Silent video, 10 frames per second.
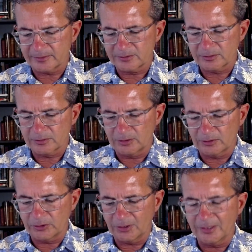
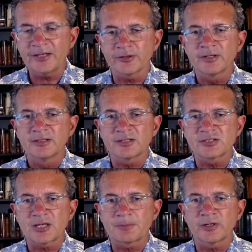later in a
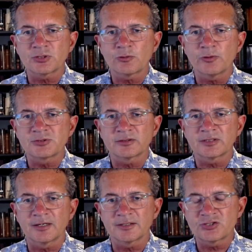subsequent
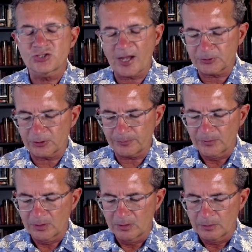chapter.
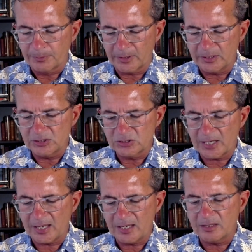But he's
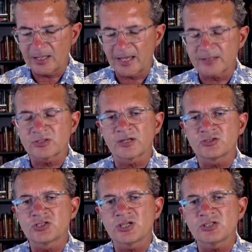saying that
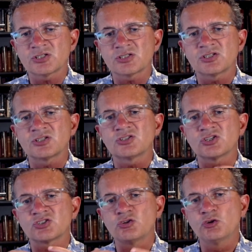Jesus is
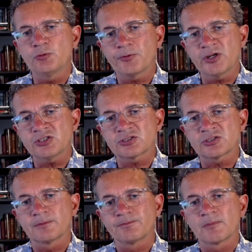this new
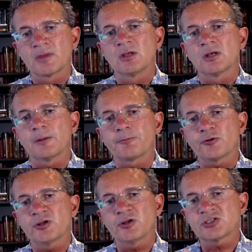priest, a
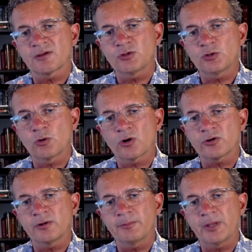priest of the order
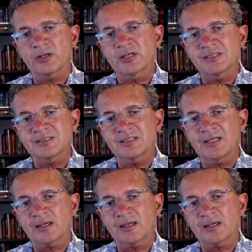of Melchizedek,